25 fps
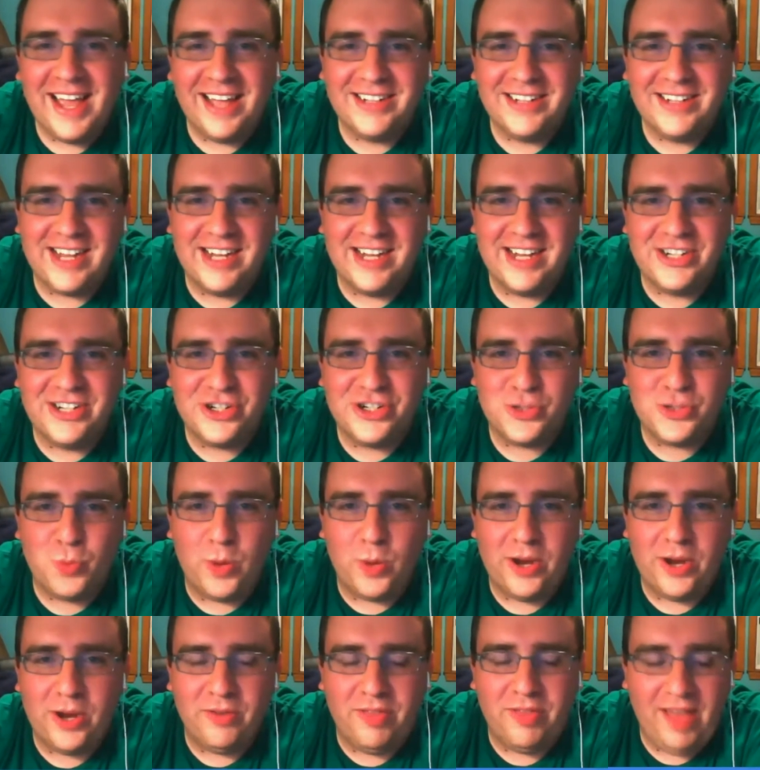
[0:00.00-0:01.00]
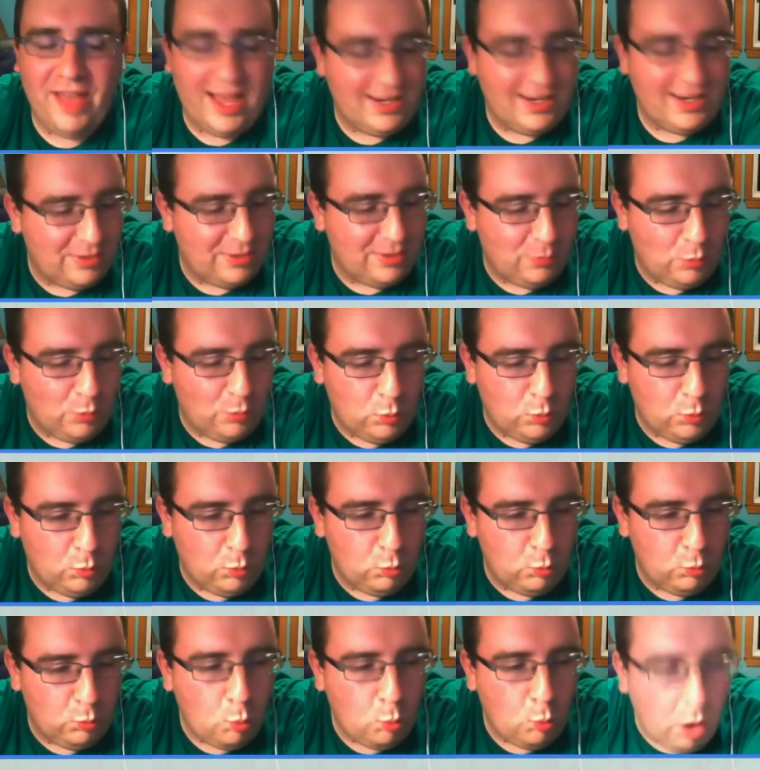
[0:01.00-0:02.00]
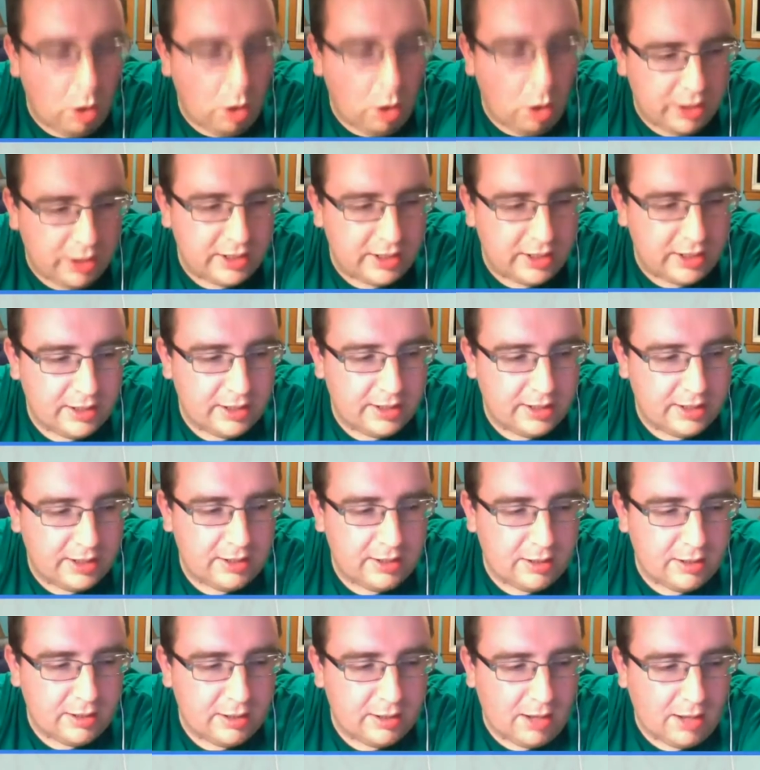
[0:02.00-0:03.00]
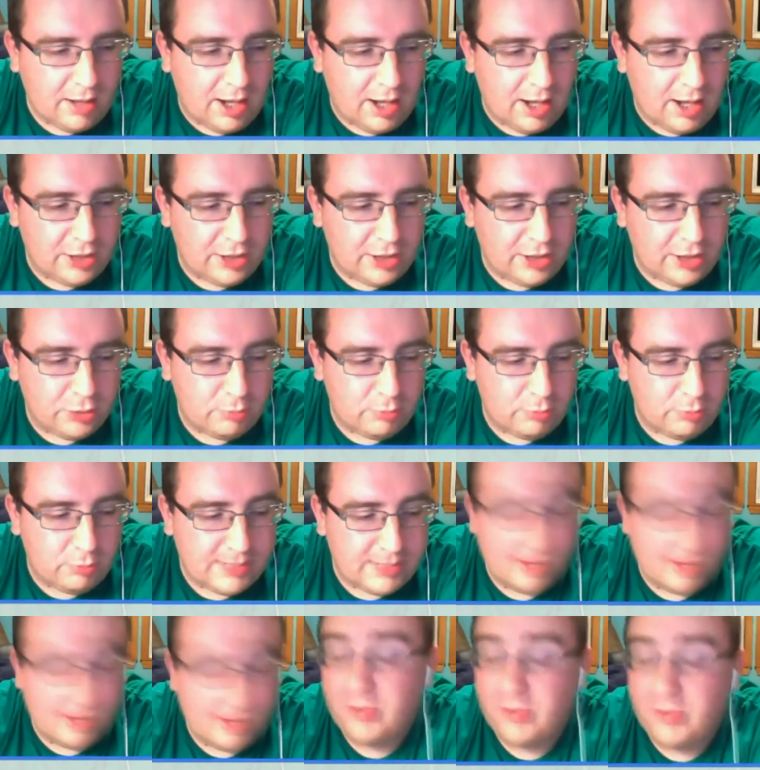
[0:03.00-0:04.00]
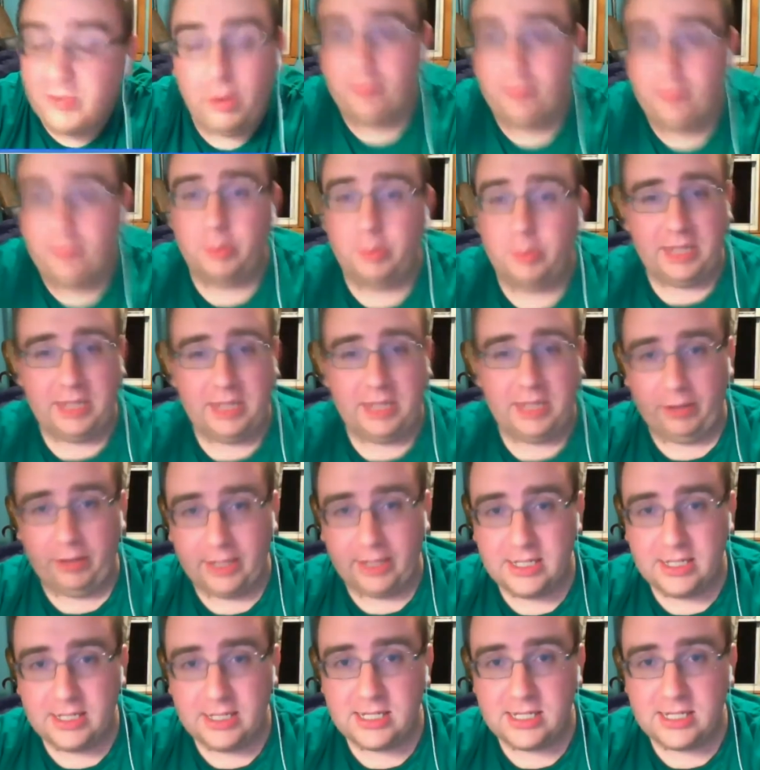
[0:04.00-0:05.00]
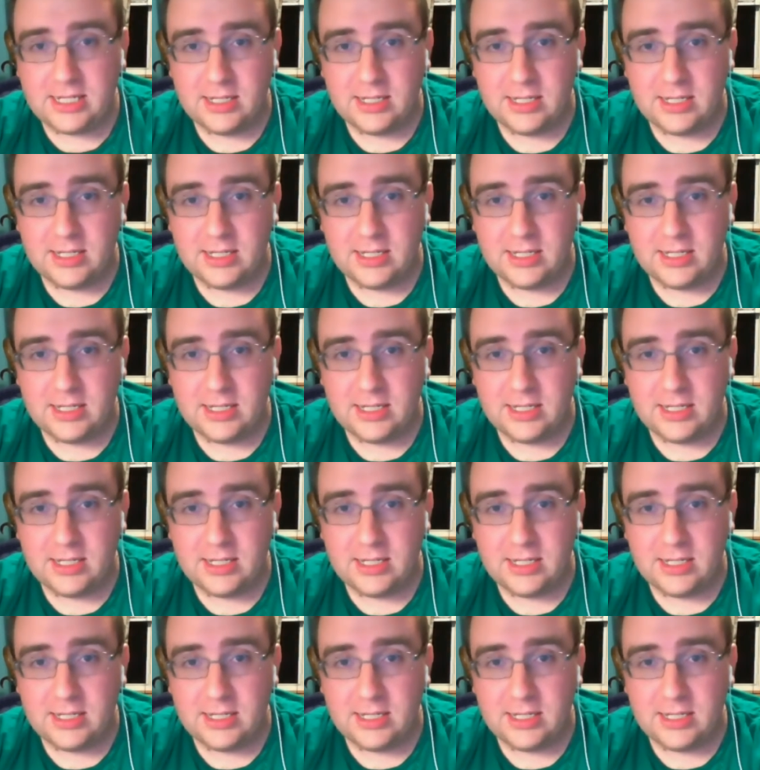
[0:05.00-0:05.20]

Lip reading: It's just weird that, one, you didn't feel comfortable telling us